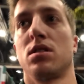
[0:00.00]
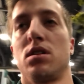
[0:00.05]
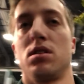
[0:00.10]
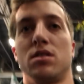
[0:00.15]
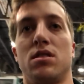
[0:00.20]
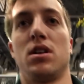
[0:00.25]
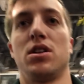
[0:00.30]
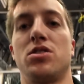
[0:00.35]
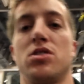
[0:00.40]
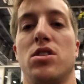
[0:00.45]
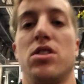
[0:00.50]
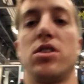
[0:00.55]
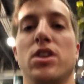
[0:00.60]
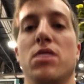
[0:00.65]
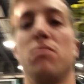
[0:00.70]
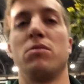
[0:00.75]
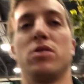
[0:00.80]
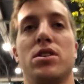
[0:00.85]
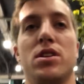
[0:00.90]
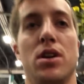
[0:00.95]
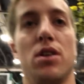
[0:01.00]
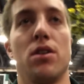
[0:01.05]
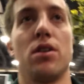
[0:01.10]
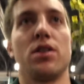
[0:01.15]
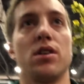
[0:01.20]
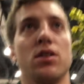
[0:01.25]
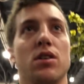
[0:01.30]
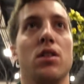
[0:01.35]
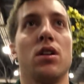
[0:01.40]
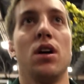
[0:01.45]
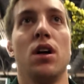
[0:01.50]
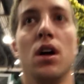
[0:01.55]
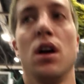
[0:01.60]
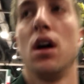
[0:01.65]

because such thin material,